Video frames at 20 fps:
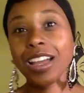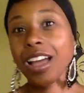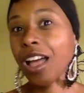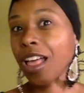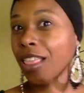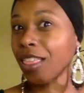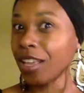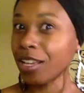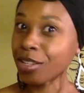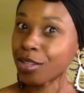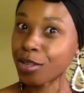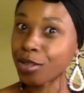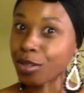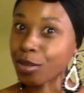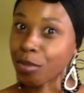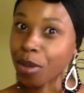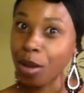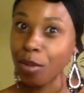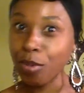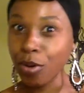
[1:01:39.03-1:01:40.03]
Unless it's
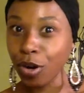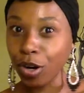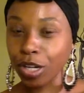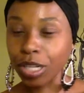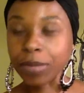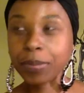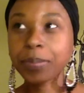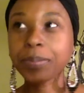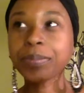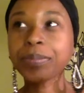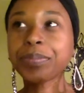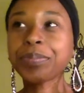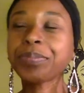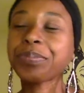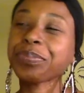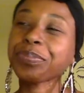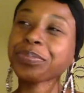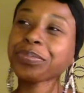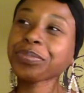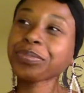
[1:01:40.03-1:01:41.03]
in my book.
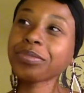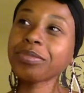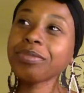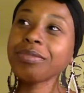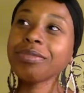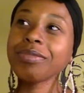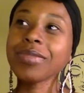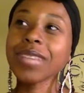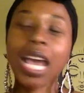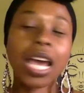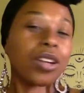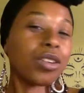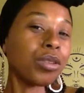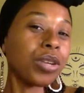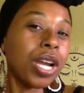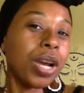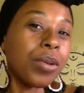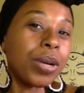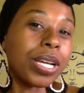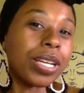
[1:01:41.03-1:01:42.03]
I don't
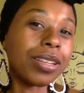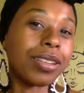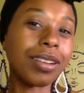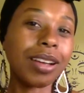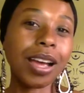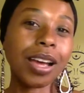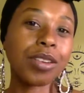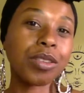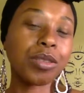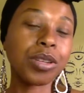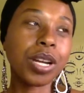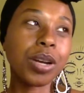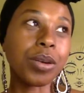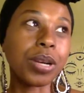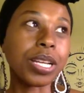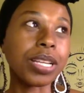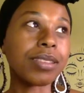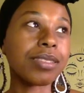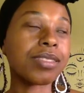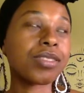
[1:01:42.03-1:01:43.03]
know it. I don't know
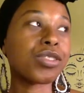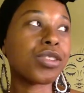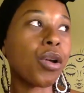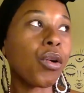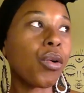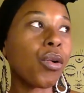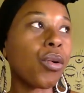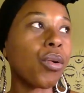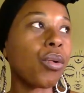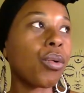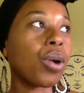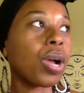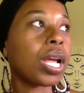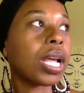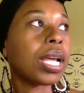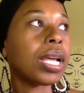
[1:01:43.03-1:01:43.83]
it. So